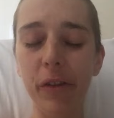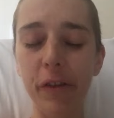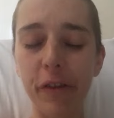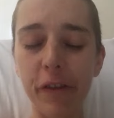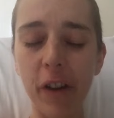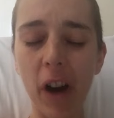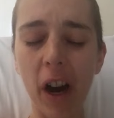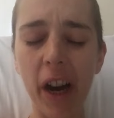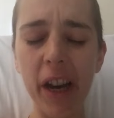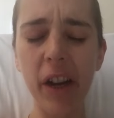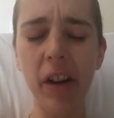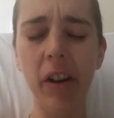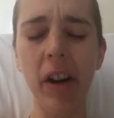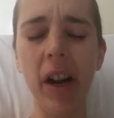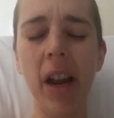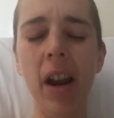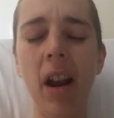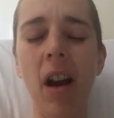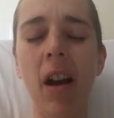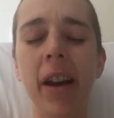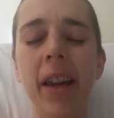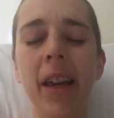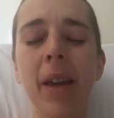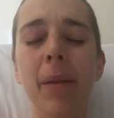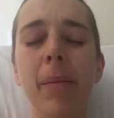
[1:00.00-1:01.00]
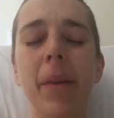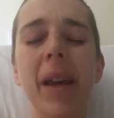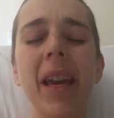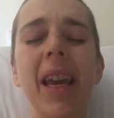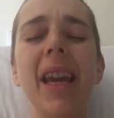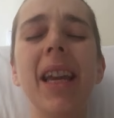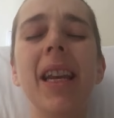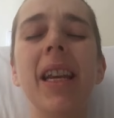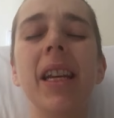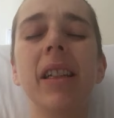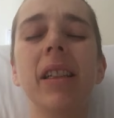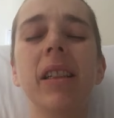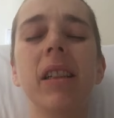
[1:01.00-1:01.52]
fire, and I am
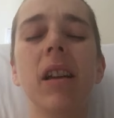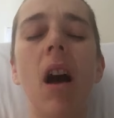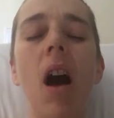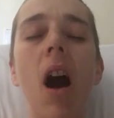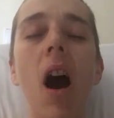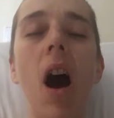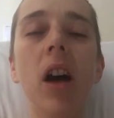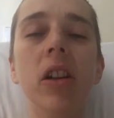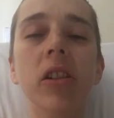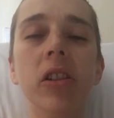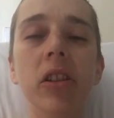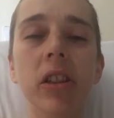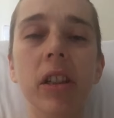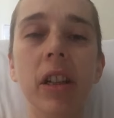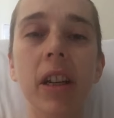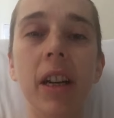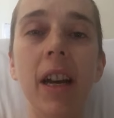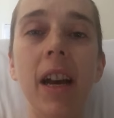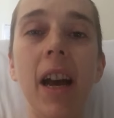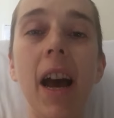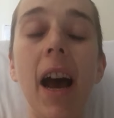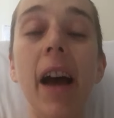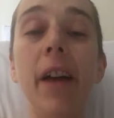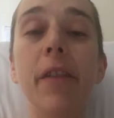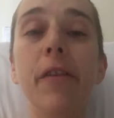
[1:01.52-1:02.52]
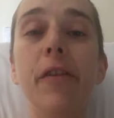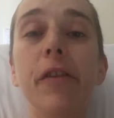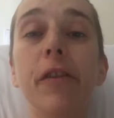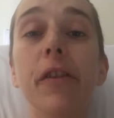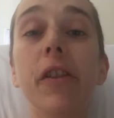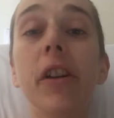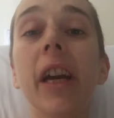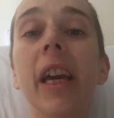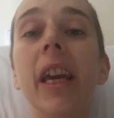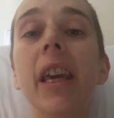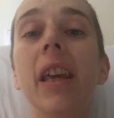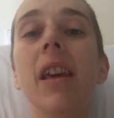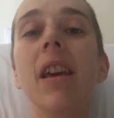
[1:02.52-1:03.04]
in it, hot and
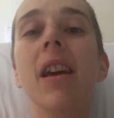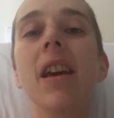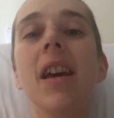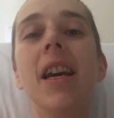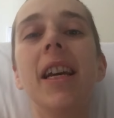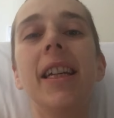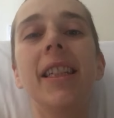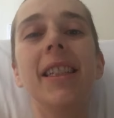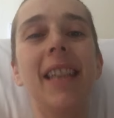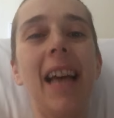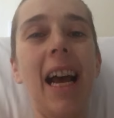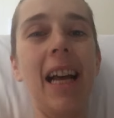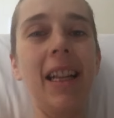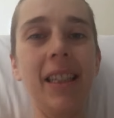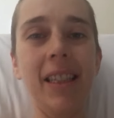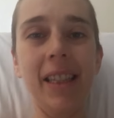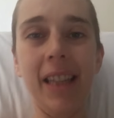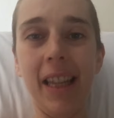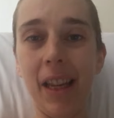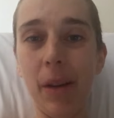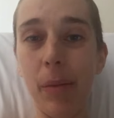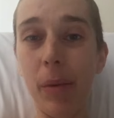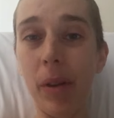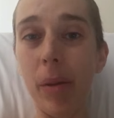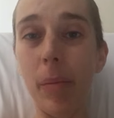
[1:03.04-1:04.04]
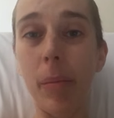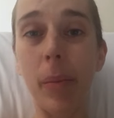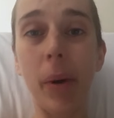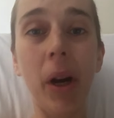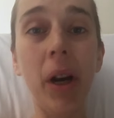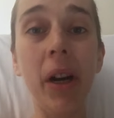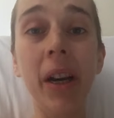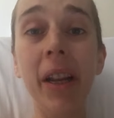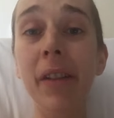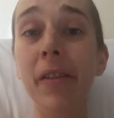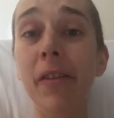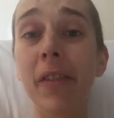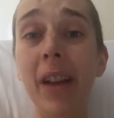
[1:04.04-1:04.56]
free, dancing with the
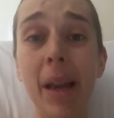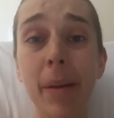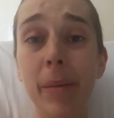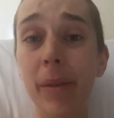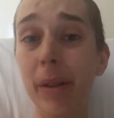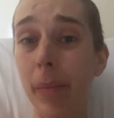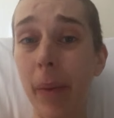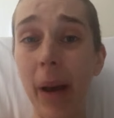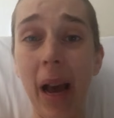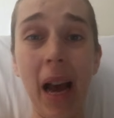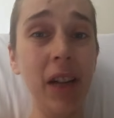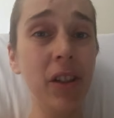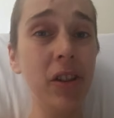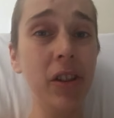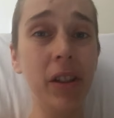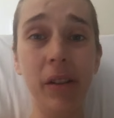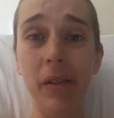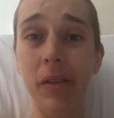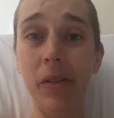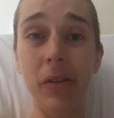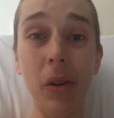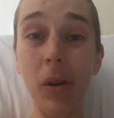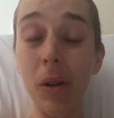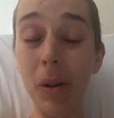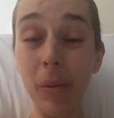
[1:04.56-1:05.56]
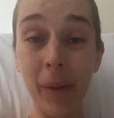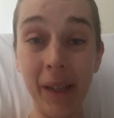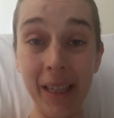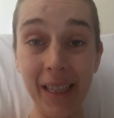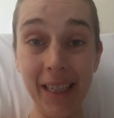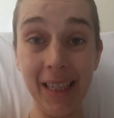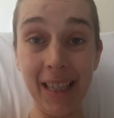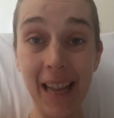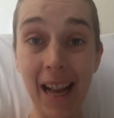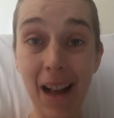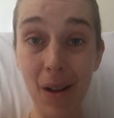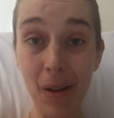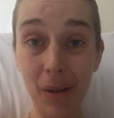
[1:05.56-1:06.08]
burning flames of passion for
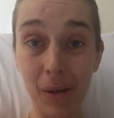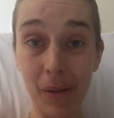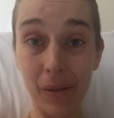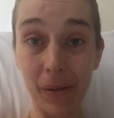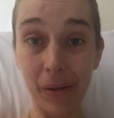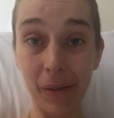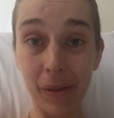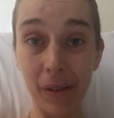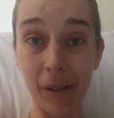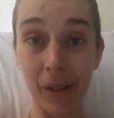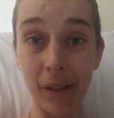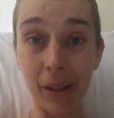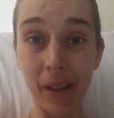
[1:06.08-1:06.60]
myself.